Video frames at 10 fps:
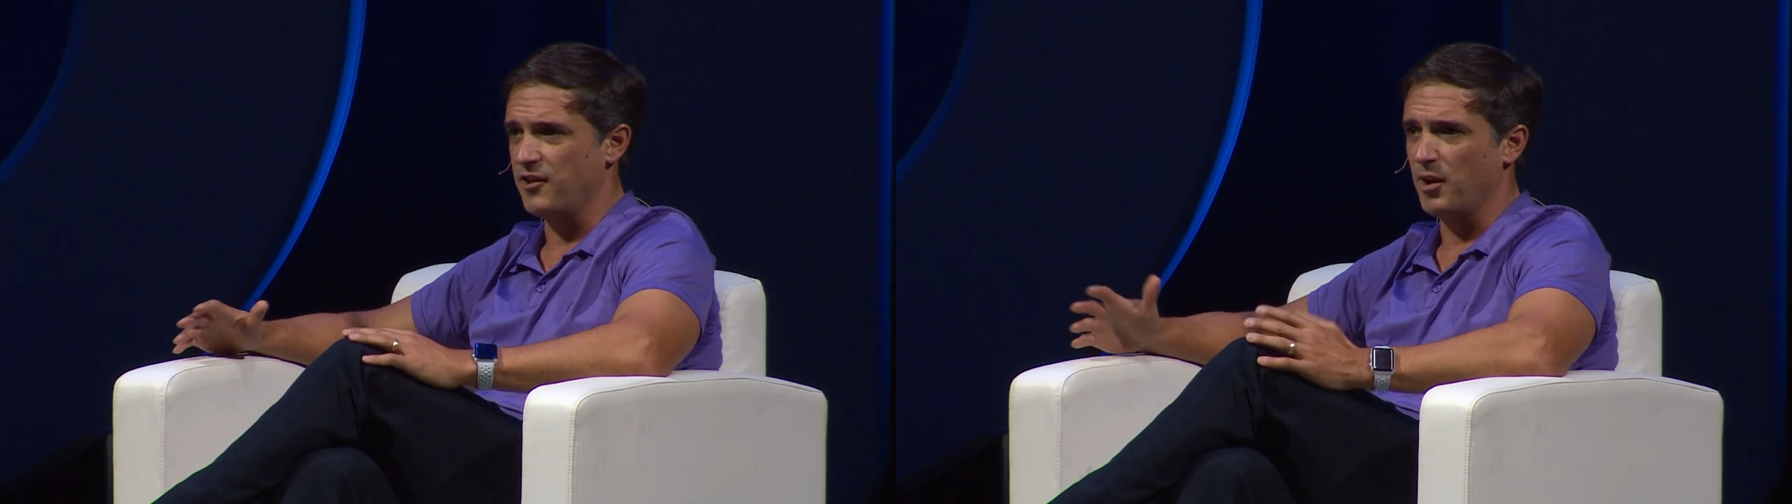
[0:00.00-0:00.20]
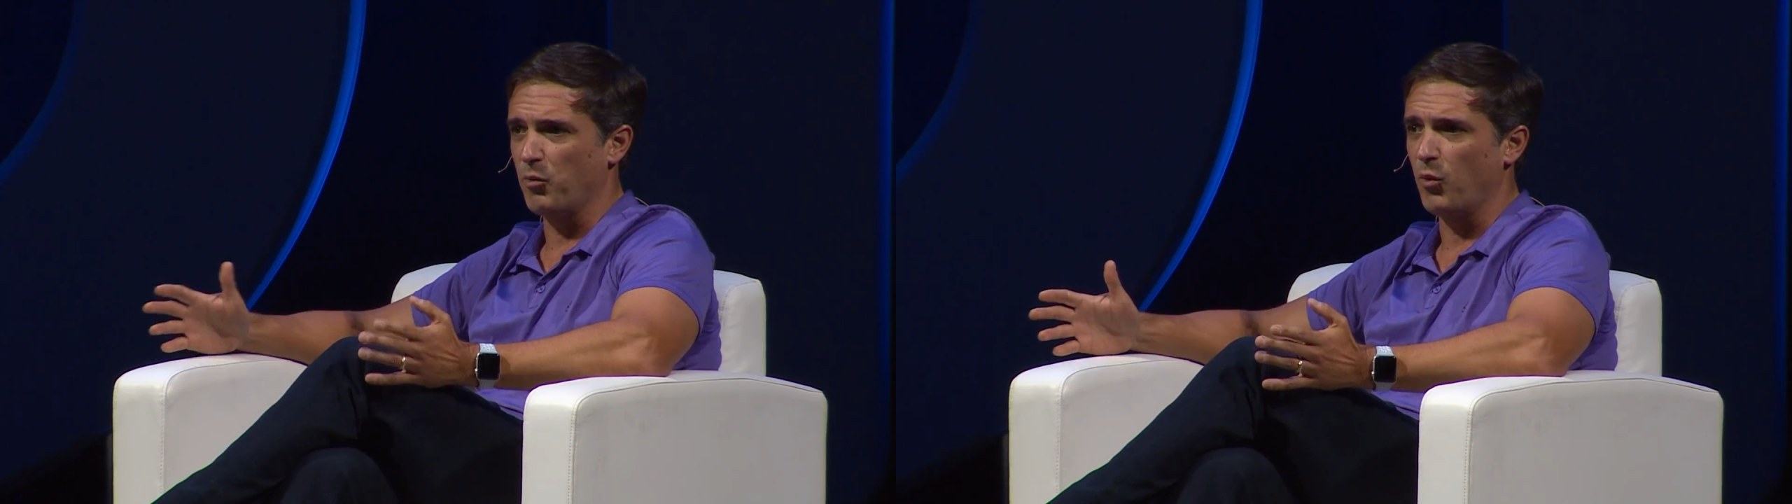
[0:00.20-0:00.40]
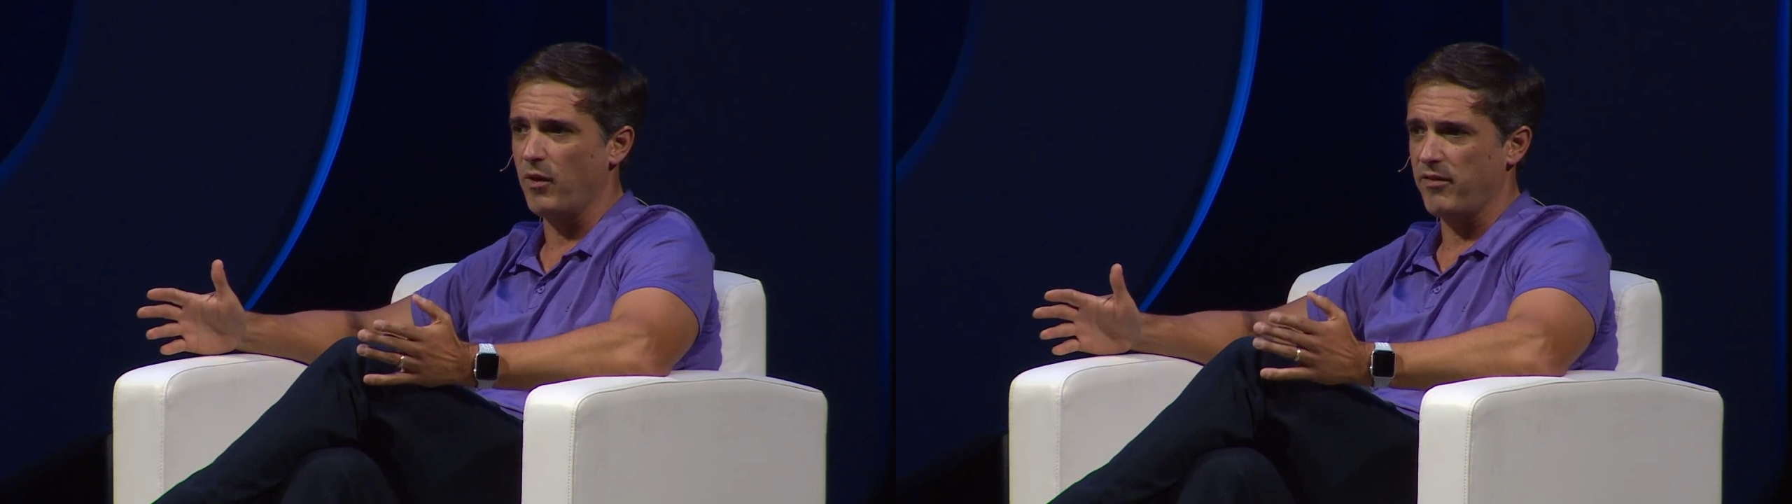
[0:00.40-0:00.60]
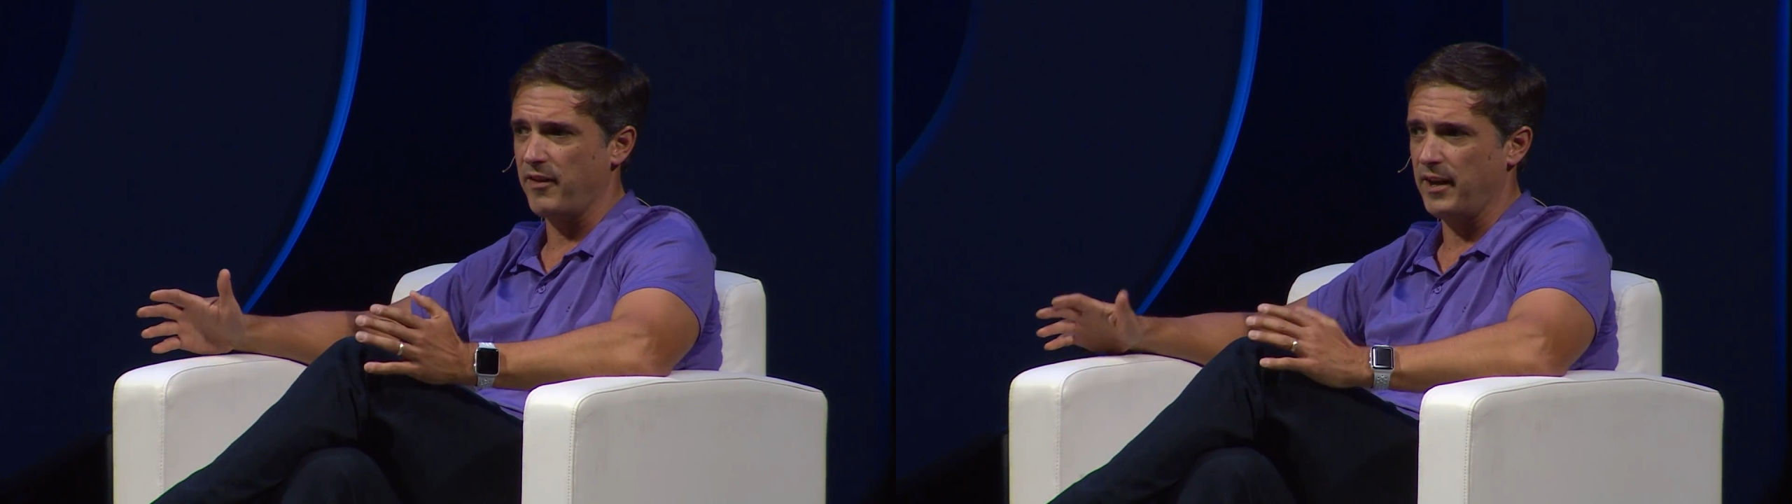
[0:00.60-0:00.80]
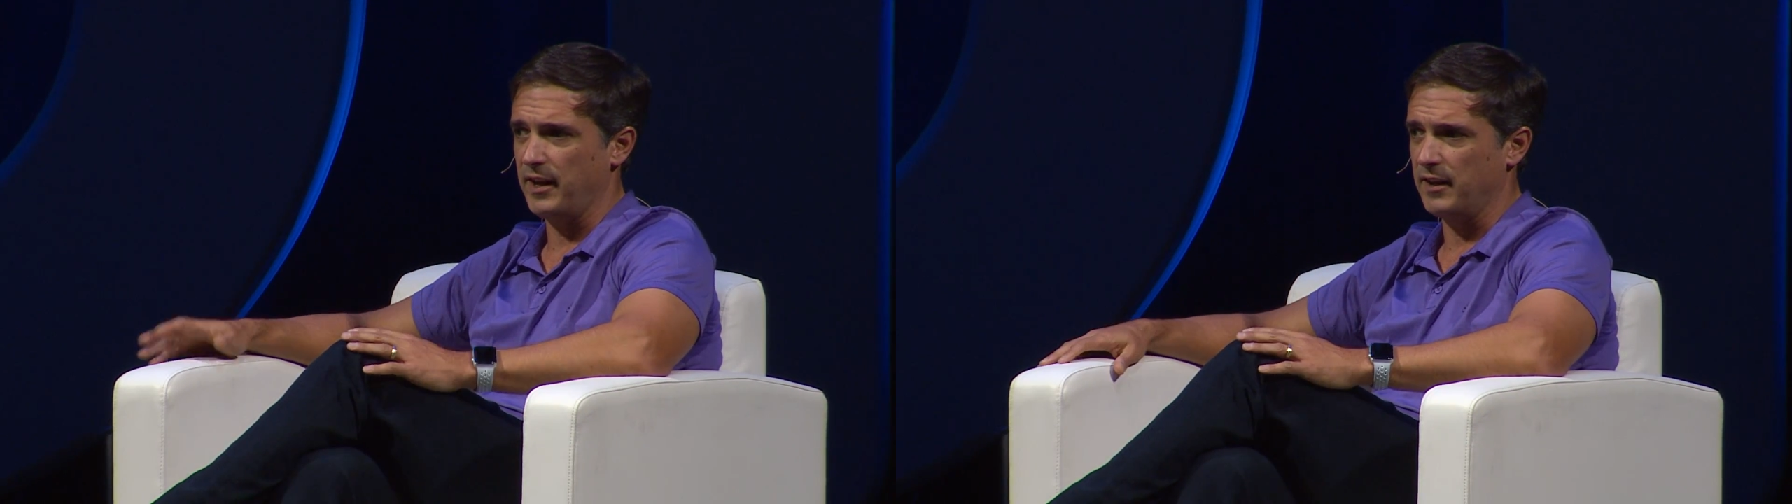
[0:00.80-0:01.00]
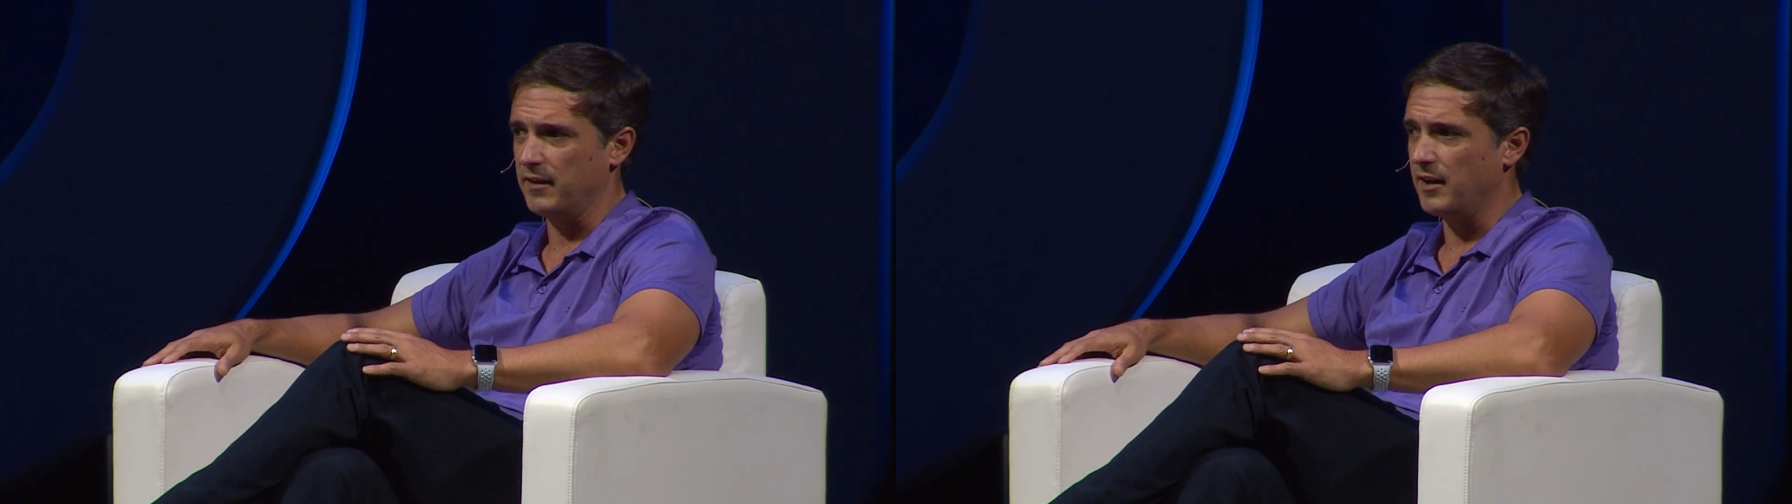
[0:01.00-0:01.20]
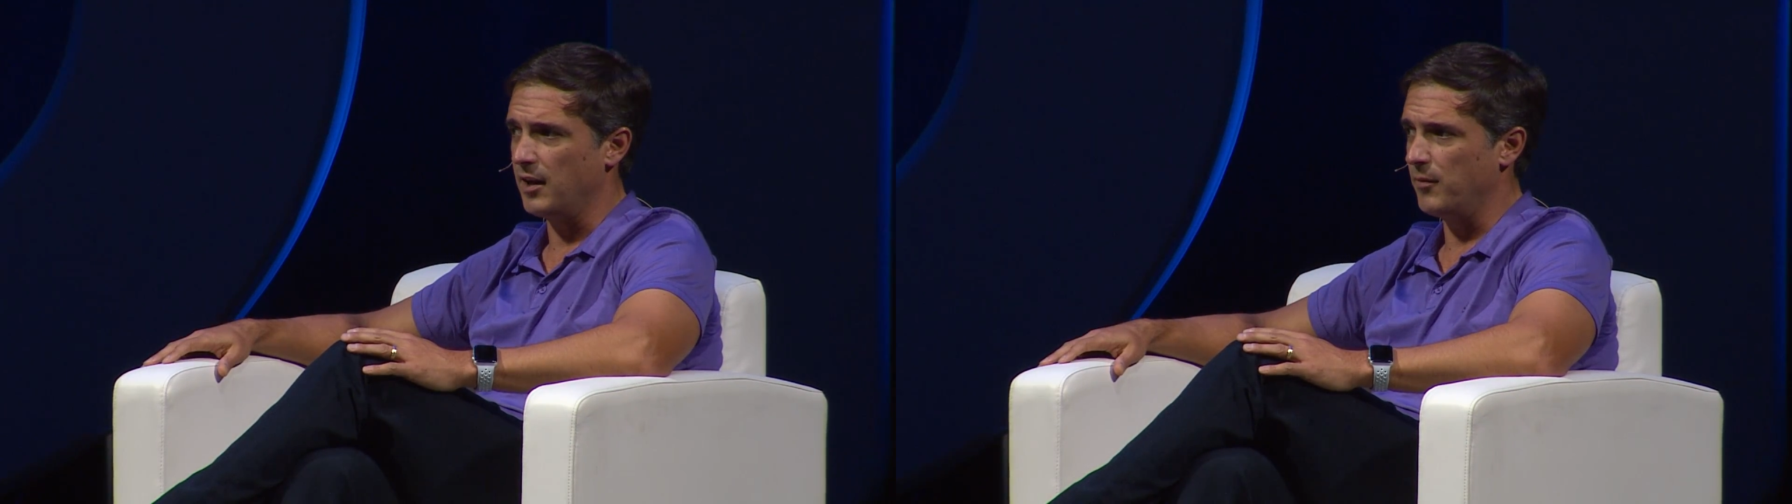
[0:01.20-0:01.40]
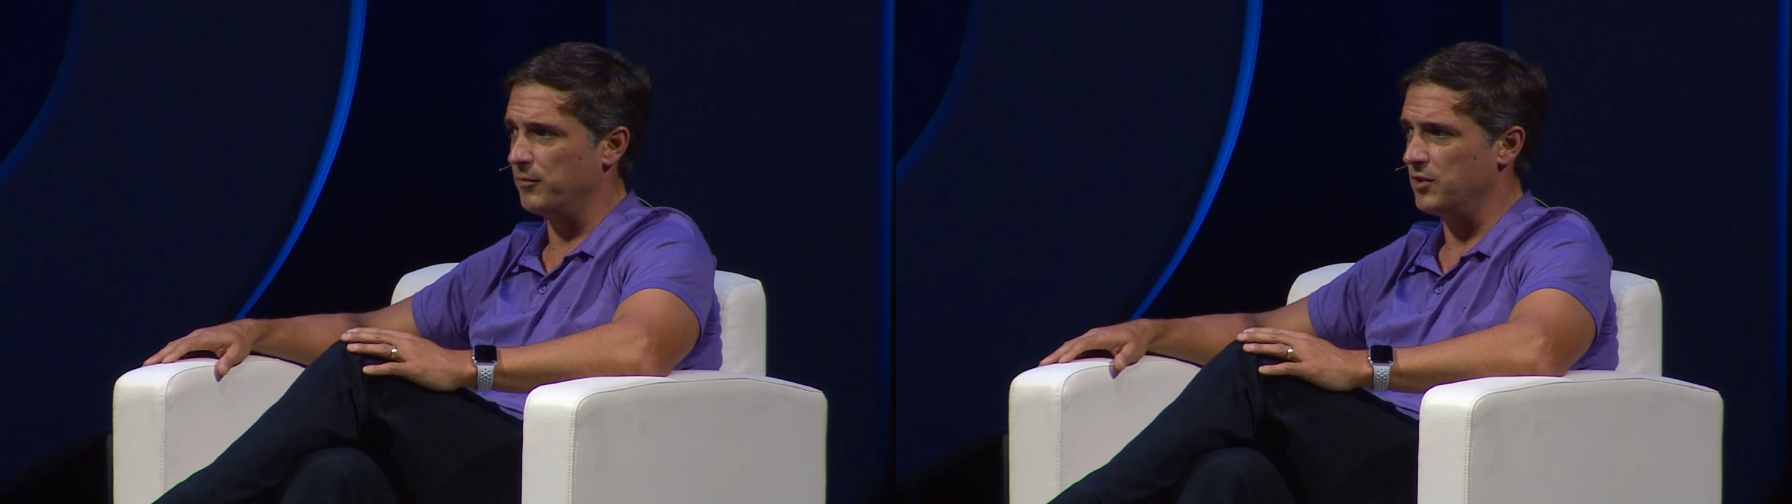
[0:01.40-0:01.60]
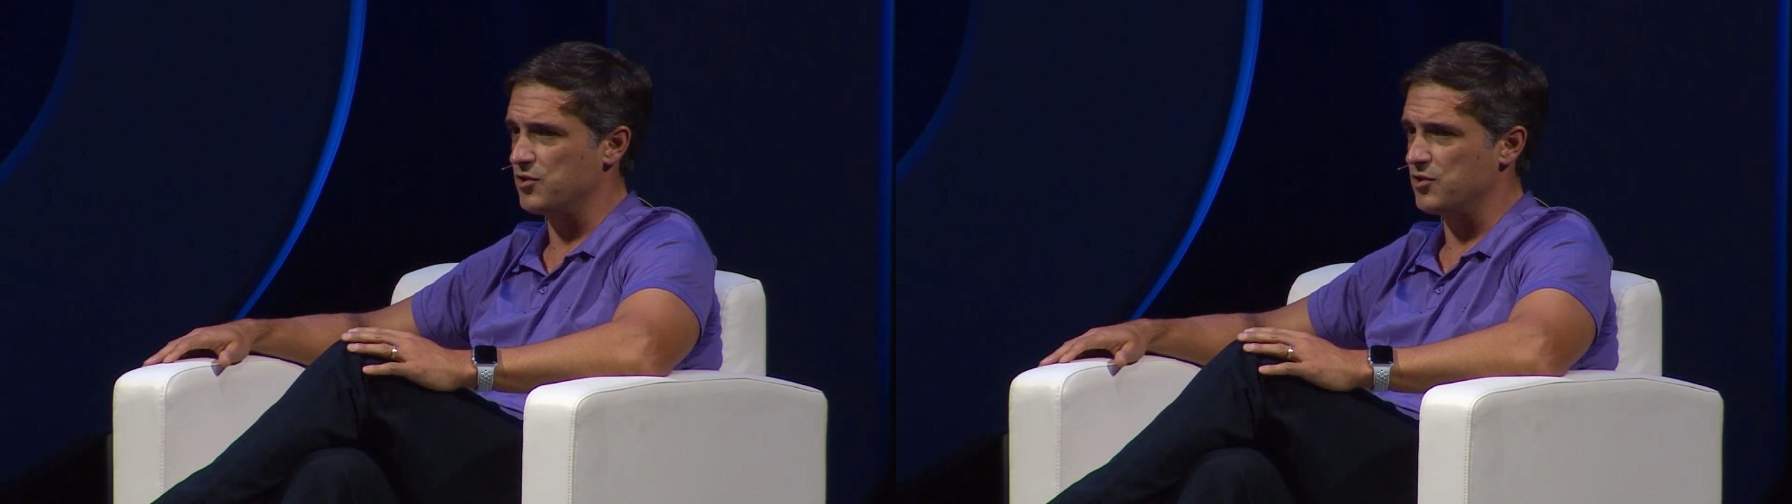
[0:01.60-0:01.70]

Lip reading: #1 thing